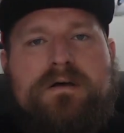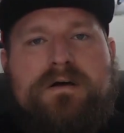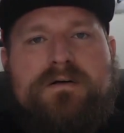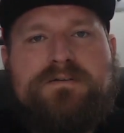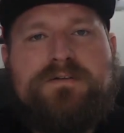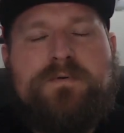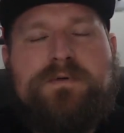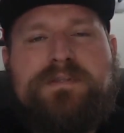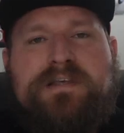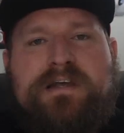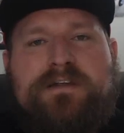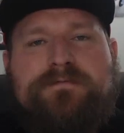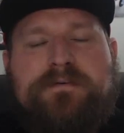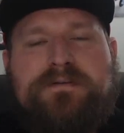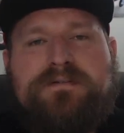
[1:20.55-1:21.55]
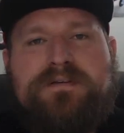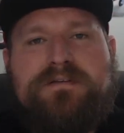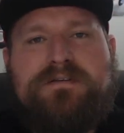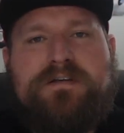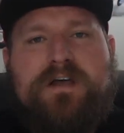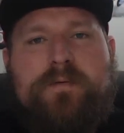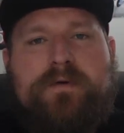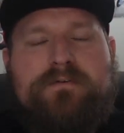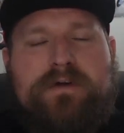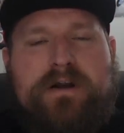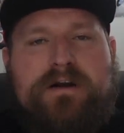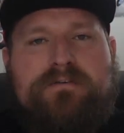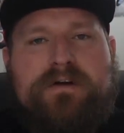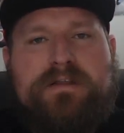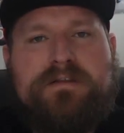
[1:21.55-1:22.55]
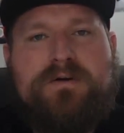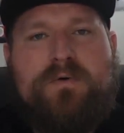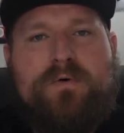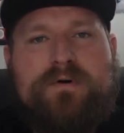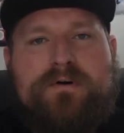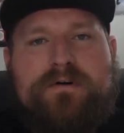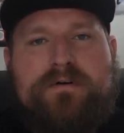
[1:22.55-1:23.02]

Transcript: Also, with the NFL season coming right around the corner,